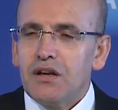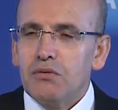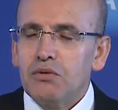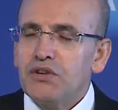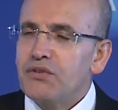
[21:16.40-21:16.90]

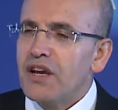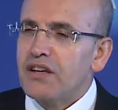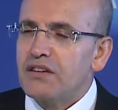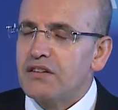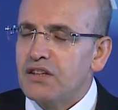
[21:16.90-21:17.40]
We
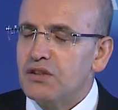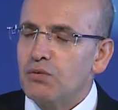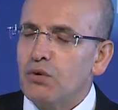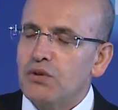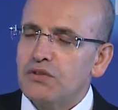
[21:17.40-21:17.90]
rank in the
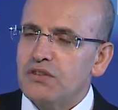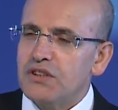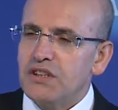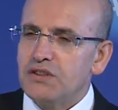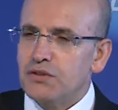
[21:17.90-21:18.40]

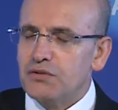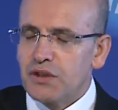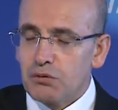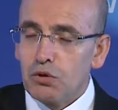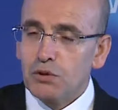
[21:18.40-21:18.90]
World
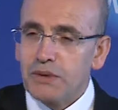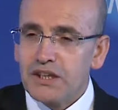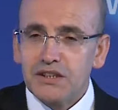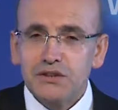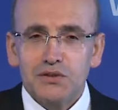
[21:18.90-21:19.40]

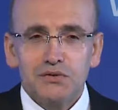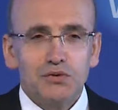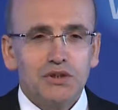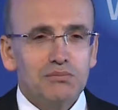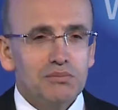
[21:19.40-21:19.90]
Bank Ease of
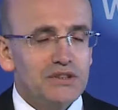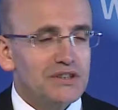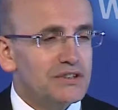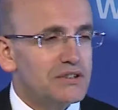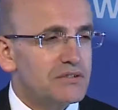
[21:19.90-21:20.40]
Doing
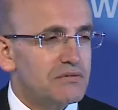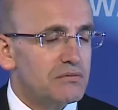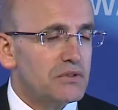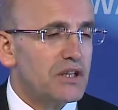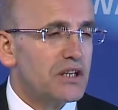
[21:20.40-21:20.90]
Business,
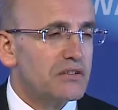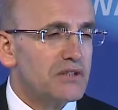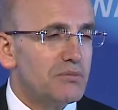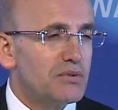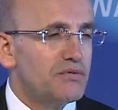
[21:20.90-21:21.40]
we rank
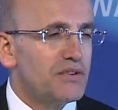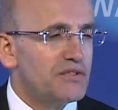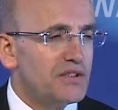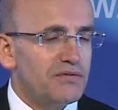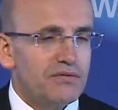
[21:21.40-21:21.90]
number
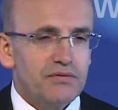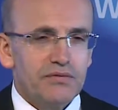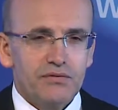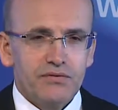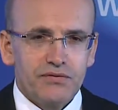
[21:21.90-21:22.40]

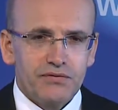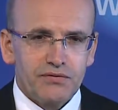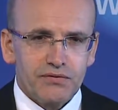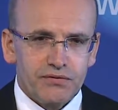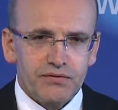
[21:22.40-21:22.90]

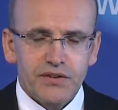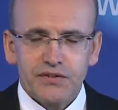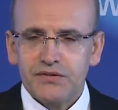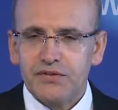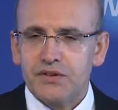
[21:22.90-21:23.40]

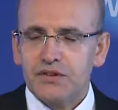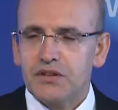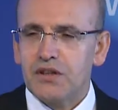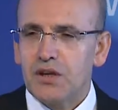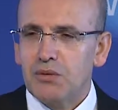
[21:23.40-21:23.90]
55th
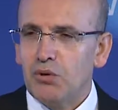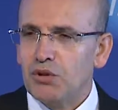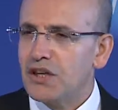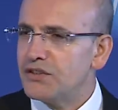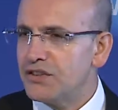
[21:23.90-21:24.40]
among
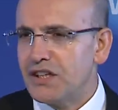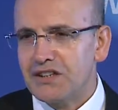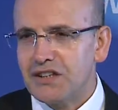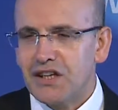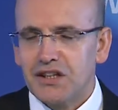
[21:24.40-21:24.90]

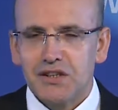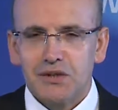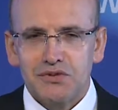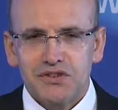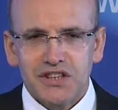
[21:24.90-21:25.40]
189
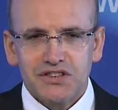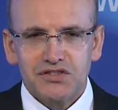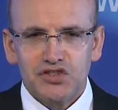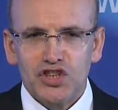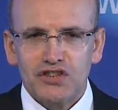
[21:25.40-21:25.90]
countries.
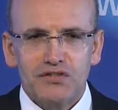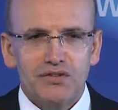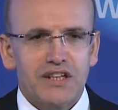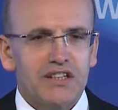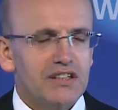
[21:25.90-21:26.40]
That's general
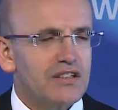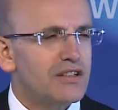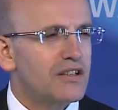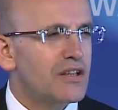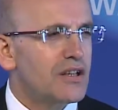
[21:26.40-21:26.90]
ranking.
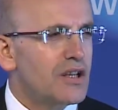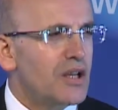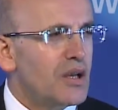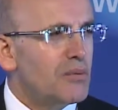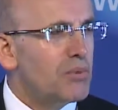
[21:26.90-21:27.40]

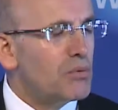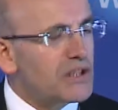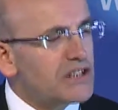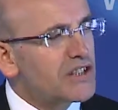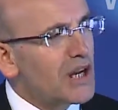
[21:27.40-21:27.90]
But when
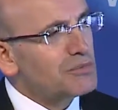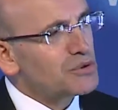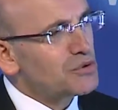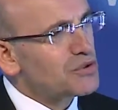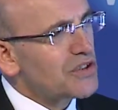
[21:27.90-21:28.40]
it comes
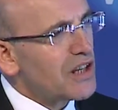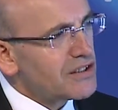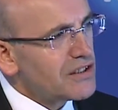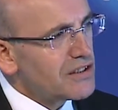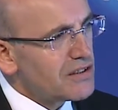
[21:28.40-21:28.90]
to
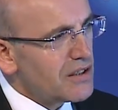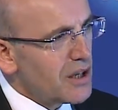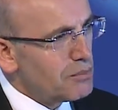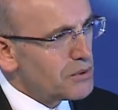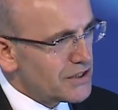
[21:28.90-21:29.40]
starting
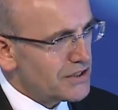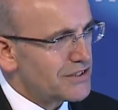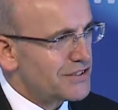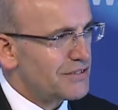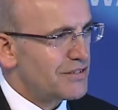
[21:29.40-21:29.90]
a business,